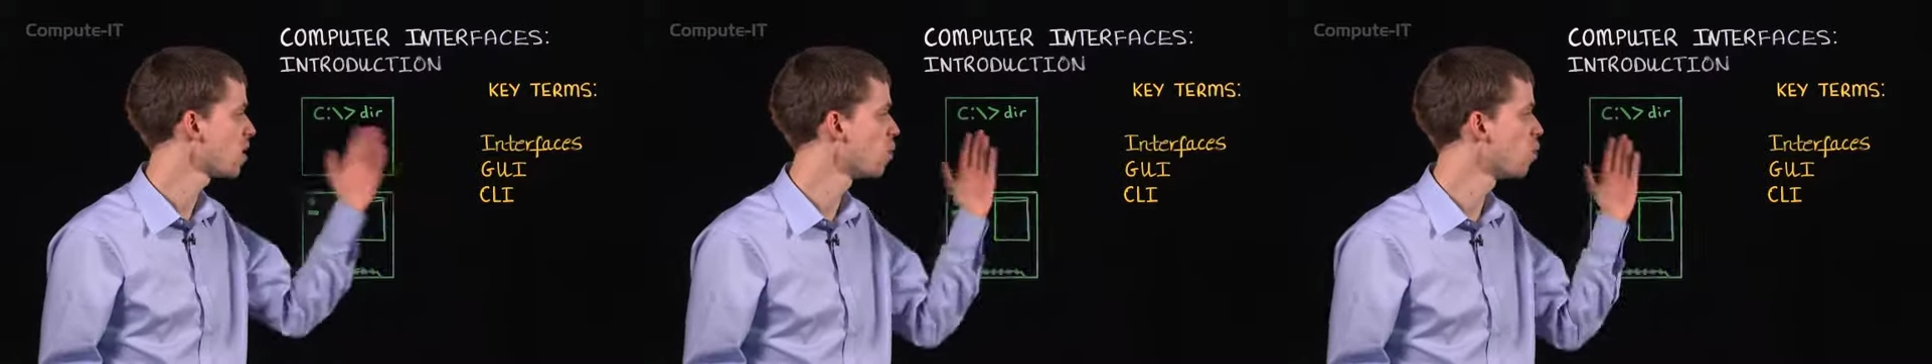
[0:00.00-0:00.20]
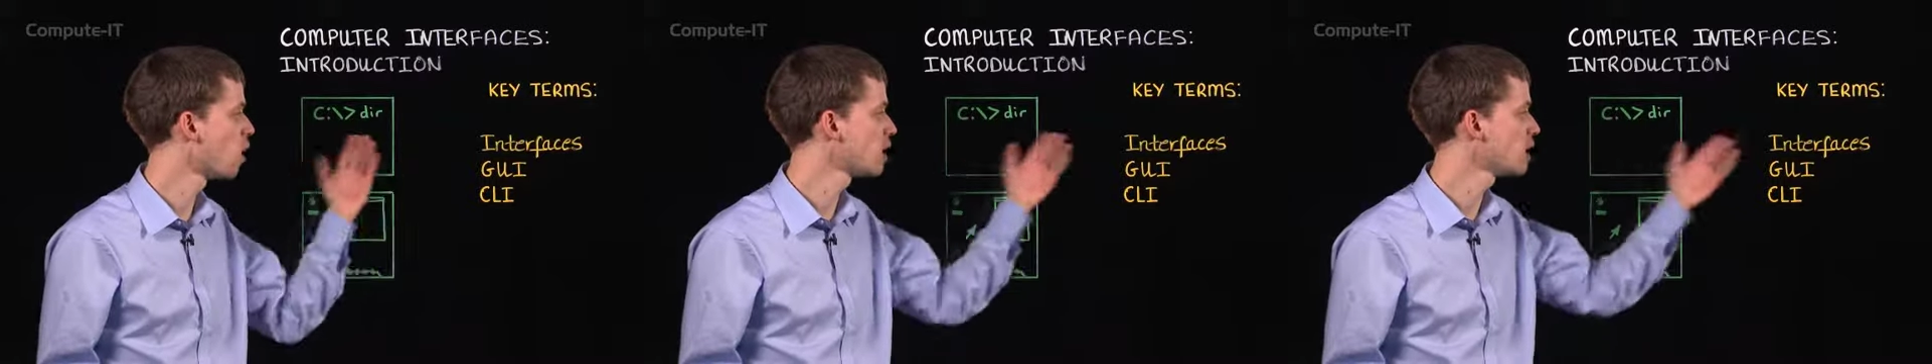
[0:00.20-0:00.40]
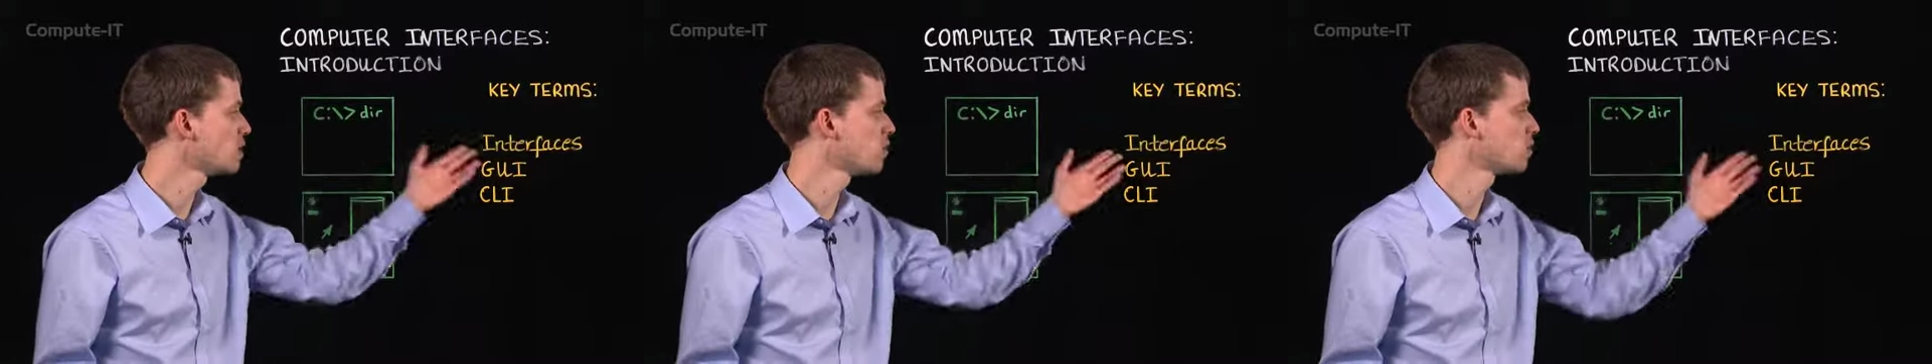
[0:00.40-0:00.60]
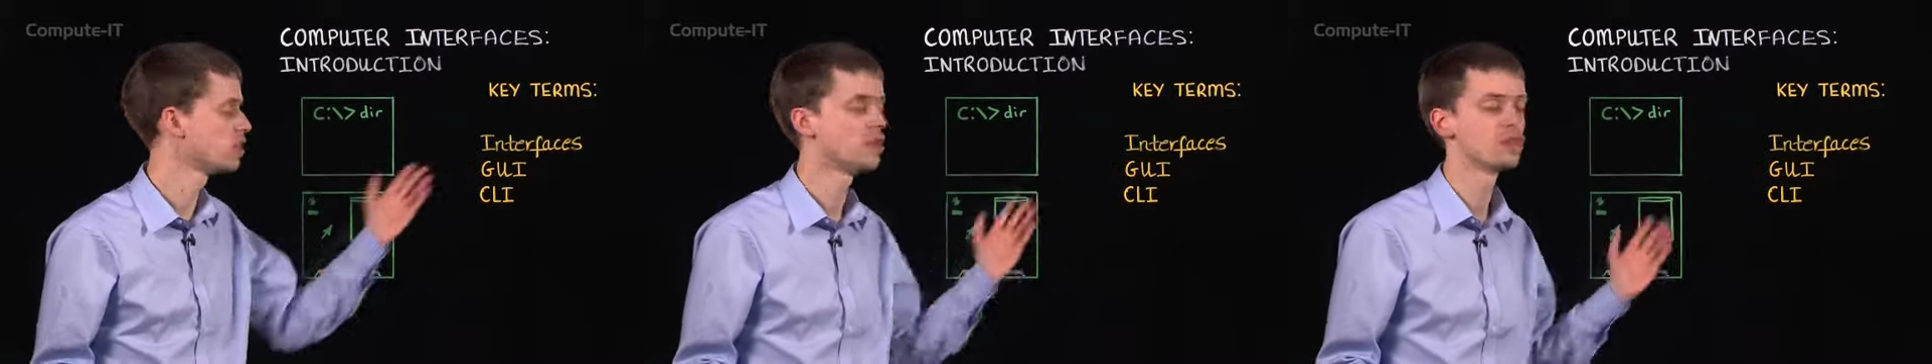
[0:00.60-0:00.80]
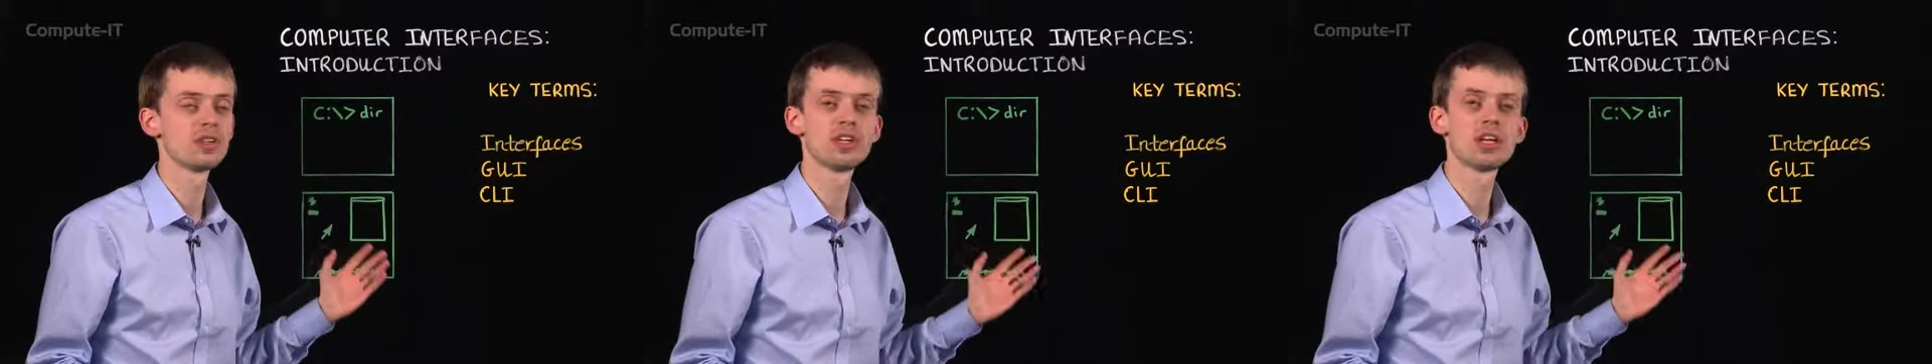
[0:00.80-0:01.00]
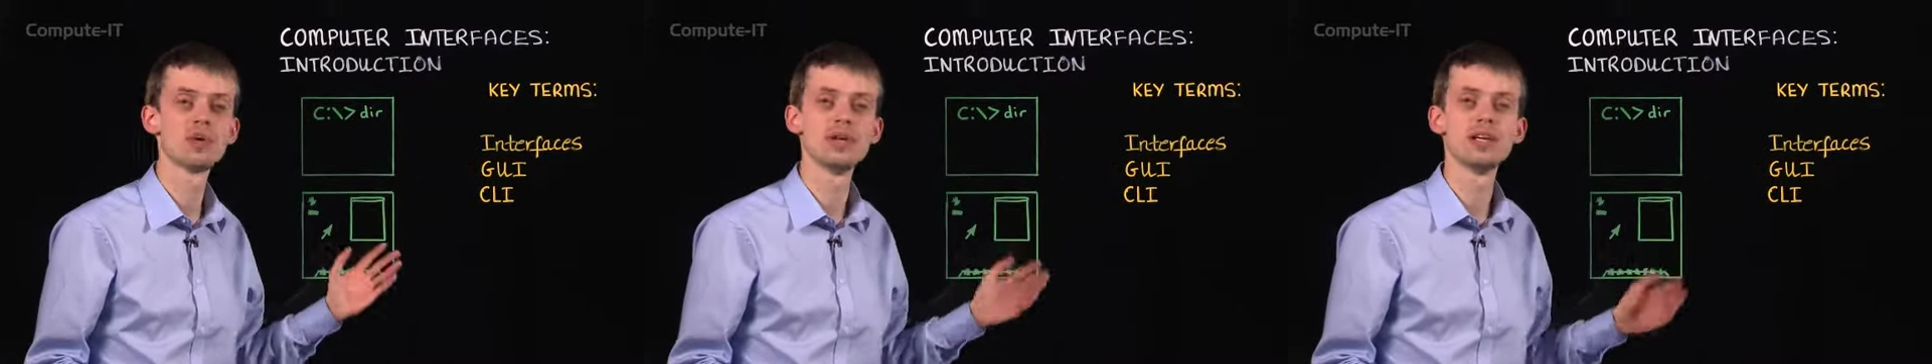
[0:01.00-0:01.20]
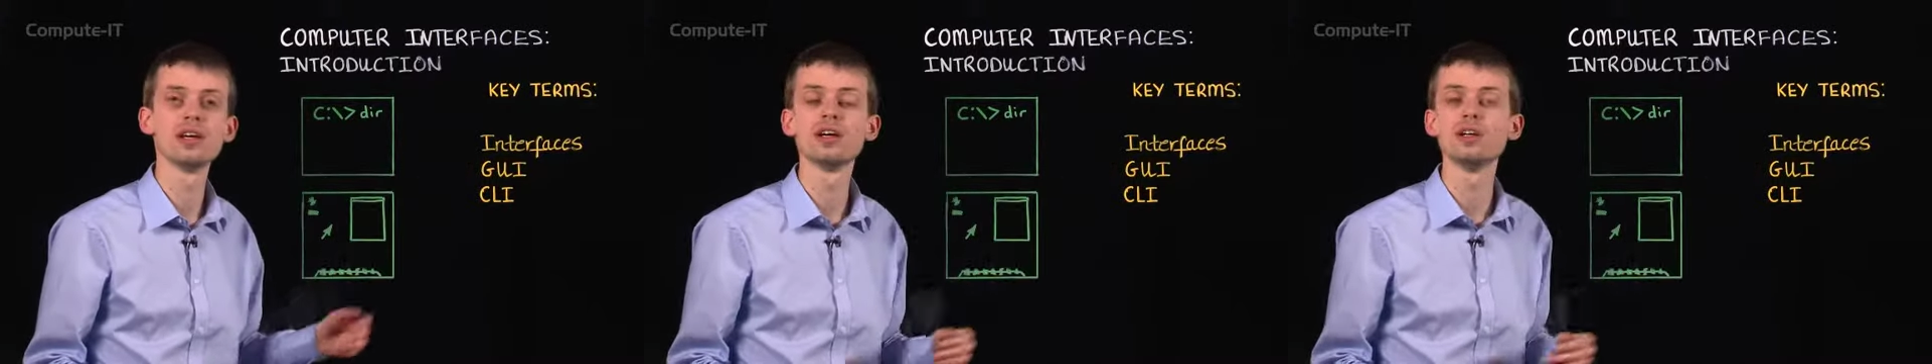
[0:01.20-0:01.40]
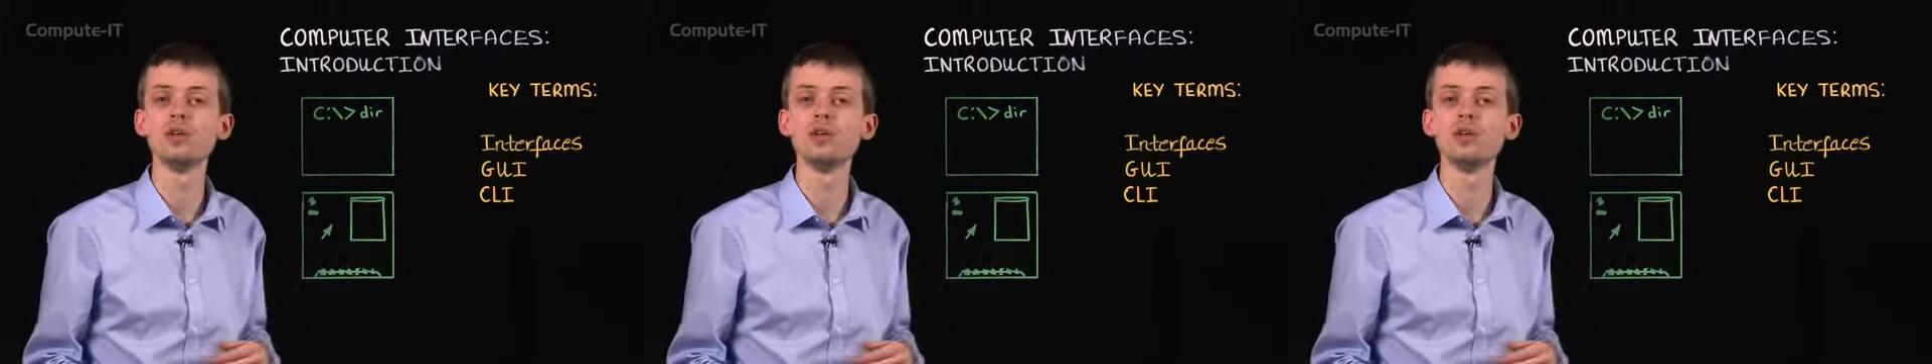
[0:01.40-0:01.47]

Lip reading: and why you would use a GUI.